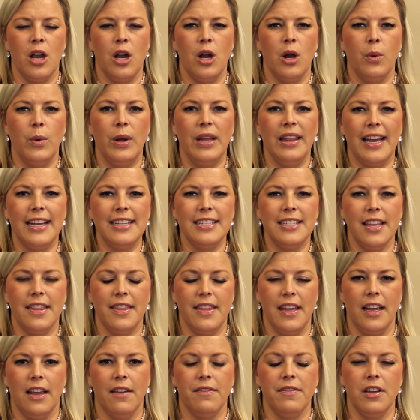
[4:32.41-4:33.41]
We like to
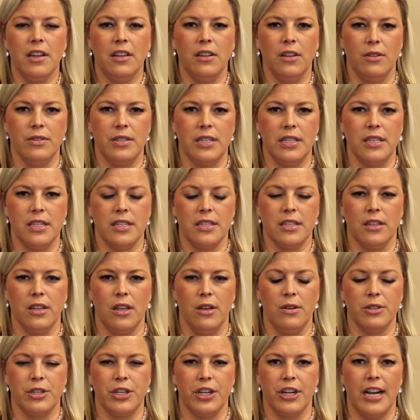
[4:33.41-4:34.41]
think of the closing
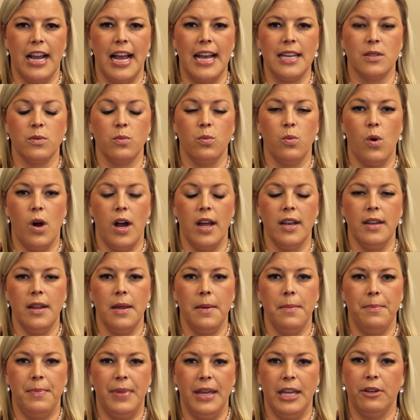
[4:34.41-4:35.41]
disclosure as one
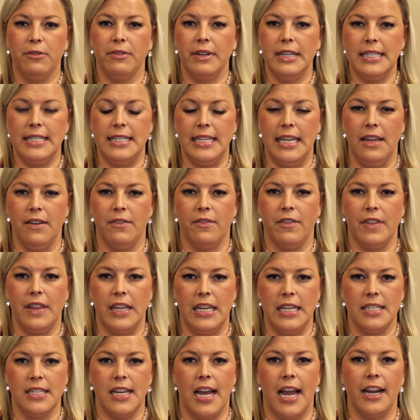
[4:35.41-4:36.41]
big receipt for
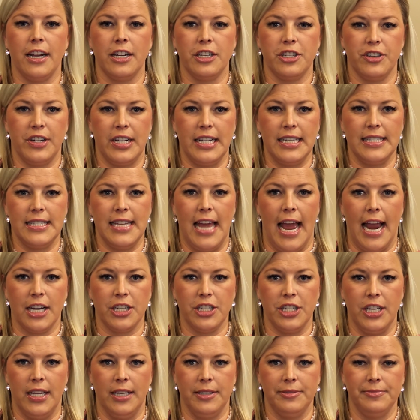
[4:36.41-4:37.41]
the entire
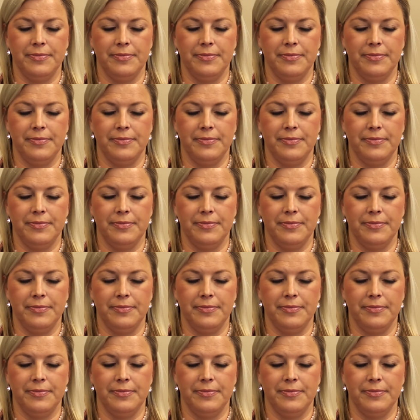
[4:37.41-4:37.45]
transaction.